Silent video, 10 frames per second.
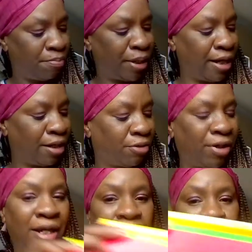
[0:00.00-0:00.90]
Pink,
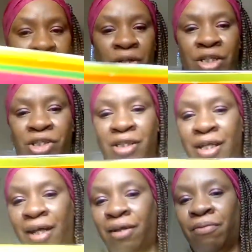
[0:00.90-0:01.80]
green, orange, and
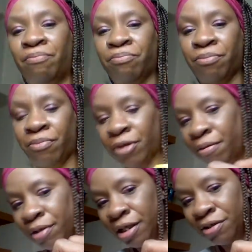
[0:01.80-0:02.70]
yellow.
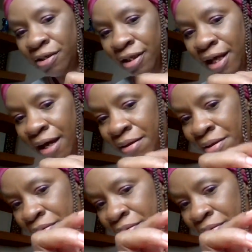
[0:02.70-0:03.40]
Can you see that?